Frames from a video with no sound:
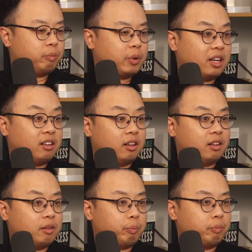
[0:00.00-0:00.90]
But
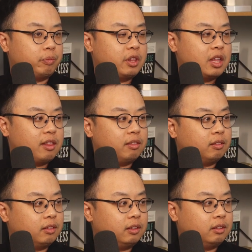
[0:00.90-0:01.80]

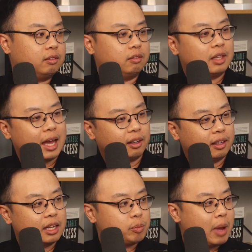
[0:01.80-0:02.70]
then
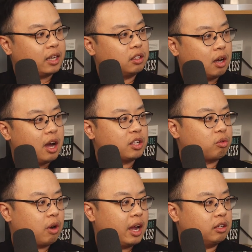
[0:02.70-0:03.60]
that gets back to
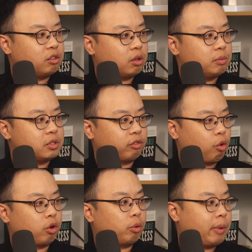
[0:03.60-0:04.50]
us, right? In terms of
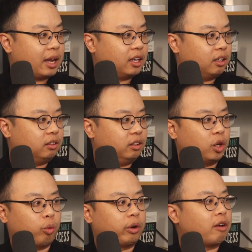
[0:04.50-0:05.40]

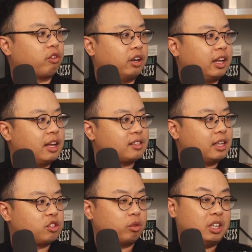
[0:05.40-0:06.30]
quarterbacking, whatever it is.
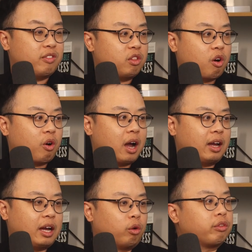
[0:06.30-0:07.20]
So even though
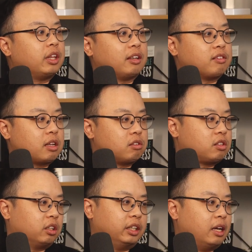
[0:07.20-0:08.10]
I don't think it's
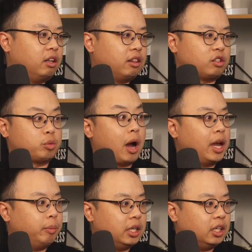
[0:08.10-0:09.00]
necessarily anything
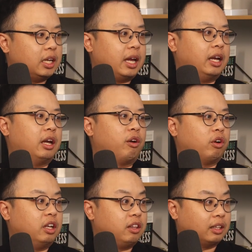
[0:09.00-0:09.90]
spine mediated or
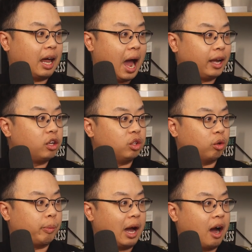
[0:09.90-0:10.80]
anything that I can
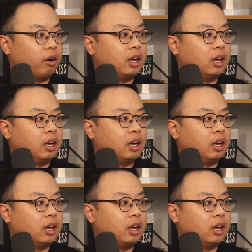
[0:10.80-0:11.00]
do about.